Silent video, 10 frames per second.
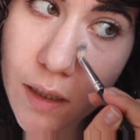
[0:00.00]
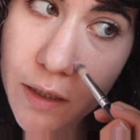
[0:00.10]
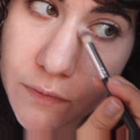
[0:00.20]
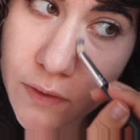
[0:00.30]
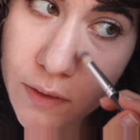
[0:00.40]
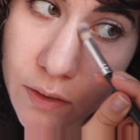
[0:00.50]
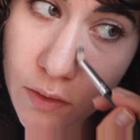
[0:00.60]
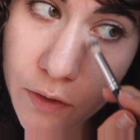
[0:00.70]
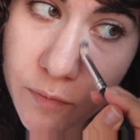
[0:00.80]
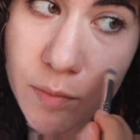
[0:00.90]
I feel that a
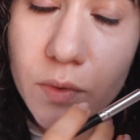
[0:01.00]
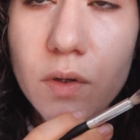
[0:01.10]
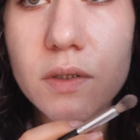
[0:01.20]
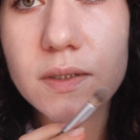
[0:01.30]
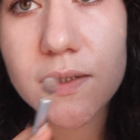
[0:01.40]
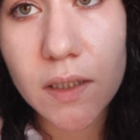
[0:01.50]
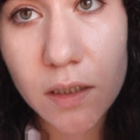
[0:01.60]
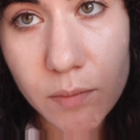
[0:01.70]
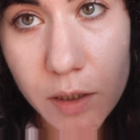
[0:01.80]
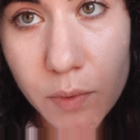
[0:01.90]
lot of people aren't
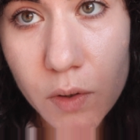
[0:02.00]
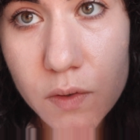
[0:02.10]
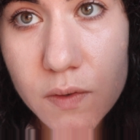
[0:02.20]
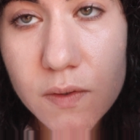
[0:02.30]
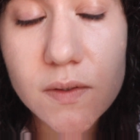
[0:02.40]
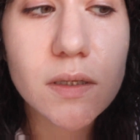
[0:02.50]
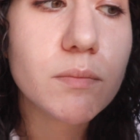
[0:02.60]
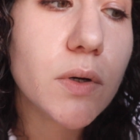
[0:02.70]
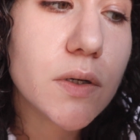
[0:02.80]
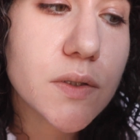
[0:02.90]
seeing my posts,
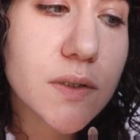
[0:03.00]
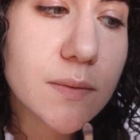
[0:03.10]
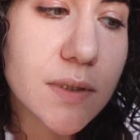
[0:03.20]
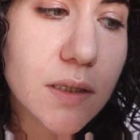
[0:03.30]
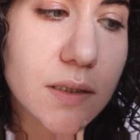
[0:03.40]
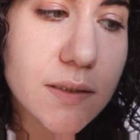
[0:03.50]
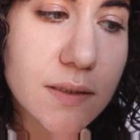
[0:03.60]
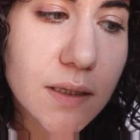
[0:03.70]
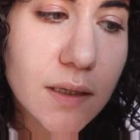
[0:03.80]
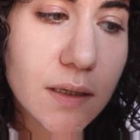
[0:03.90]
and partially because